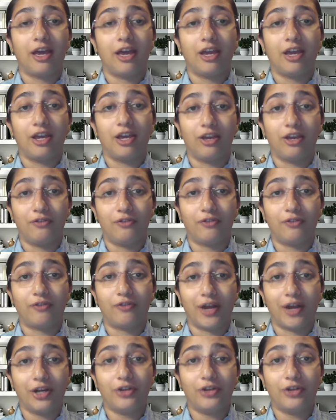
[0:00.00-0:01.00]
If you
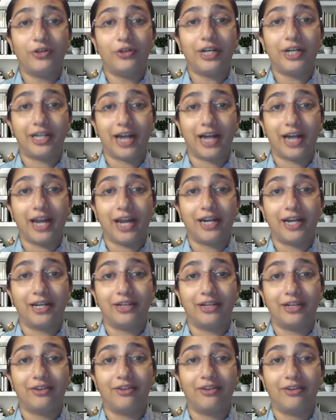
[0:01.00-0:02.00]
fine tune it right,
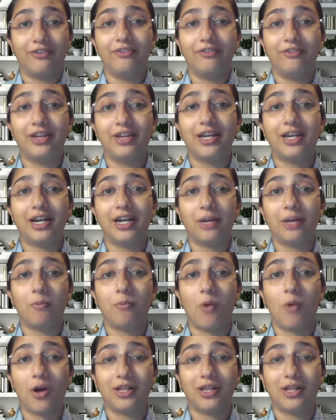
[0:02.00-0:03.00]
we get a
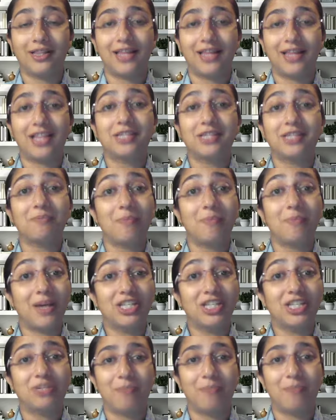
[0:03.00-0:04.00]
model that's
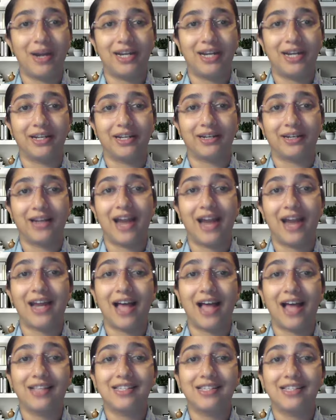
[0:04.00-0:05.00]
much better at
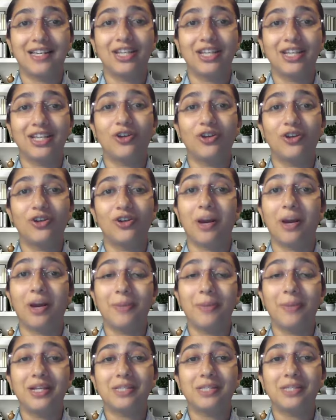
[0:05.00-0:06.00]
answering your
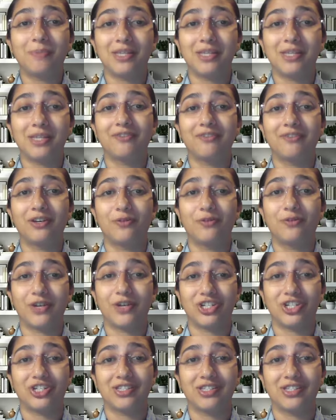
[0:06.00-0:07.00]
company specific
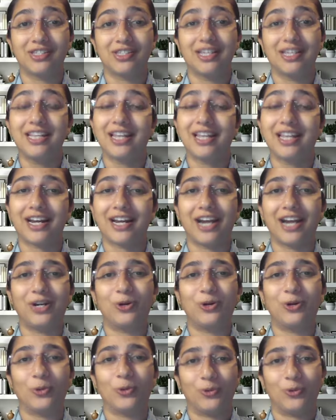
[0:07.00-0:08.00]
questions in the right tone.